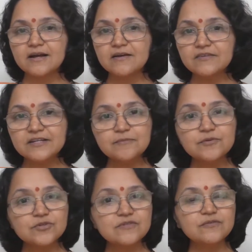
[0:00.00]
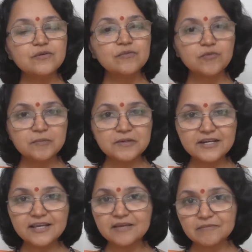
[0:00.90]
A very beautiful
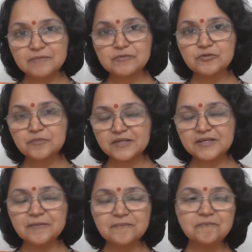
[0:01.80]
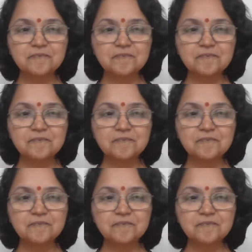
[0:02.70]
woman came up to me